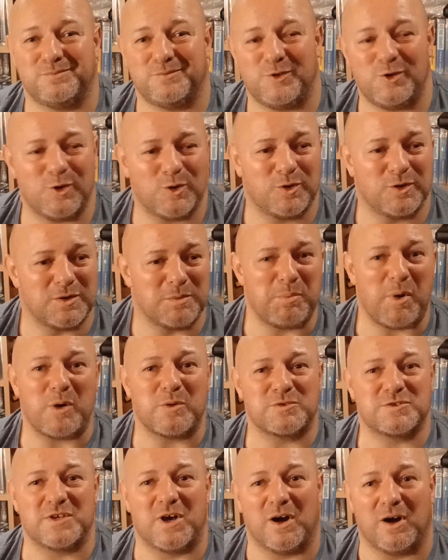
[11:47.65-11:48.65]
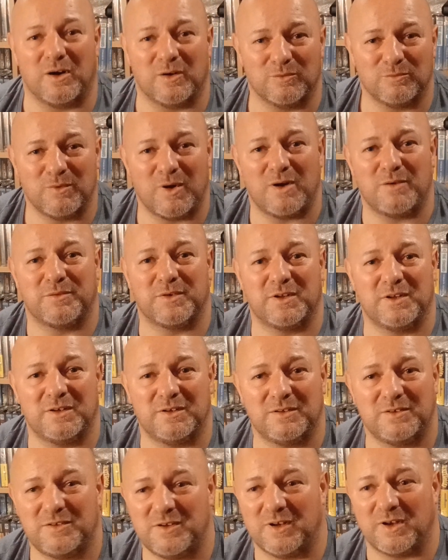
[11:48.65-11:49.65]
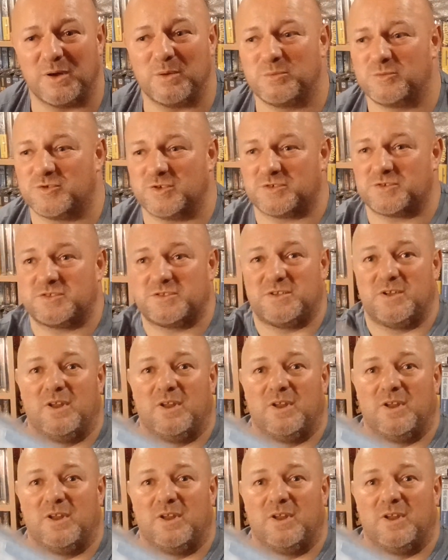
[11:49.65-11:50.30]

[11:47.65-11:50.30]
look at the box art rather than, you know, just